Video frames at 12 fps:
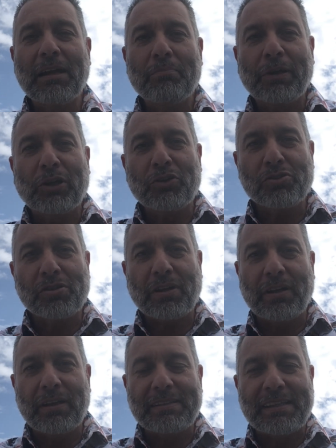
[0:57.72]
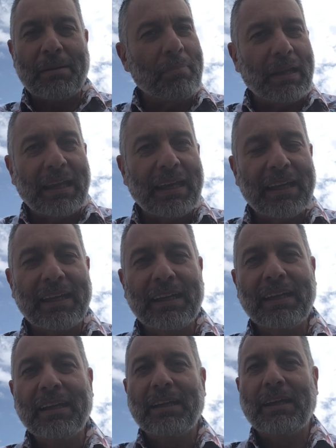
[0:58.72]
because Dembélé
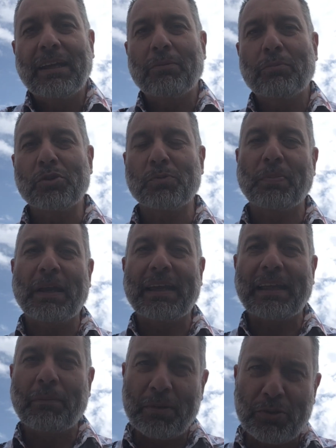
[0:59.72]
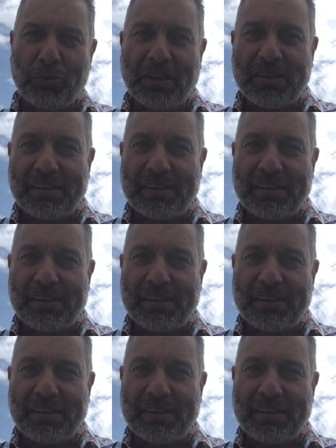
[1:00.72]
was playing in between the